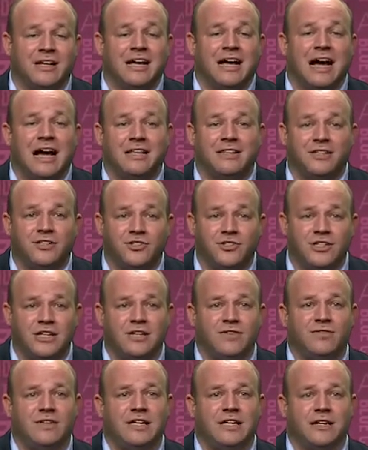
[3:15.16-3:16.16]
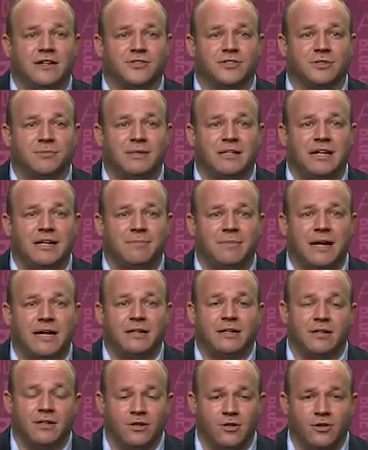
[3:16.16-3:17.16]
And the JV here is going to be led by
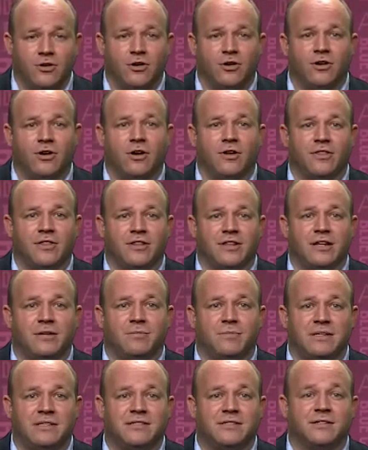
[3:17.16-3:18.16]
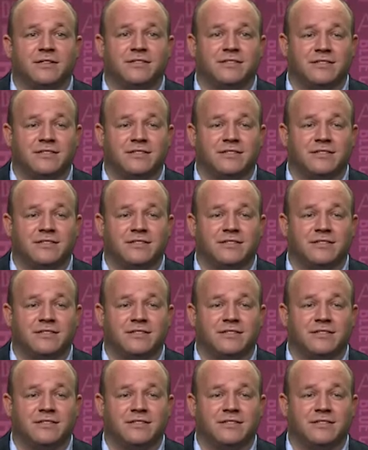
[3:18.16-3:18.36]
none other than Mr.